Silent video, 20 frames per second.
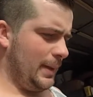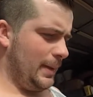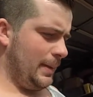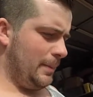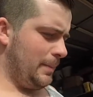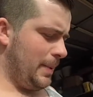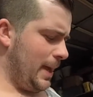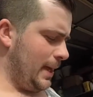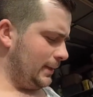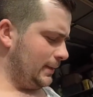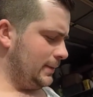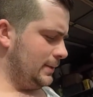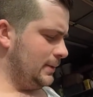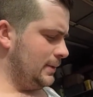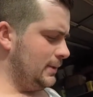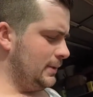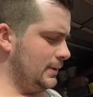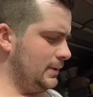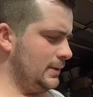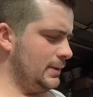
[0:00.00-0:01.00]
impact,
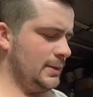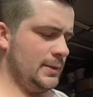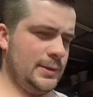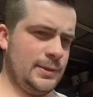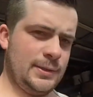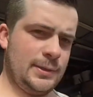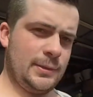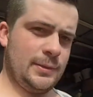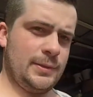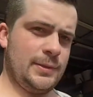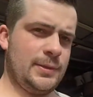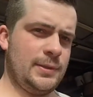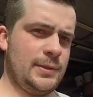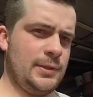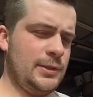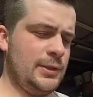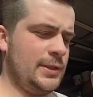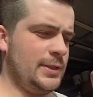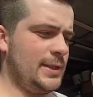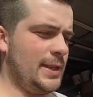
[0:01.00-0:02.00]
so it's
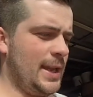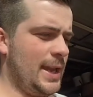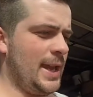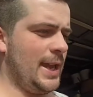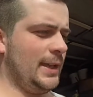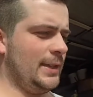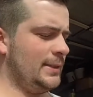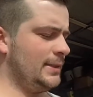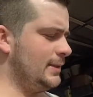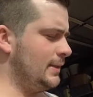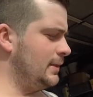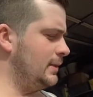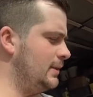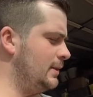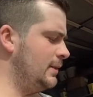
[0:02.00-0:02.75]
just a hex.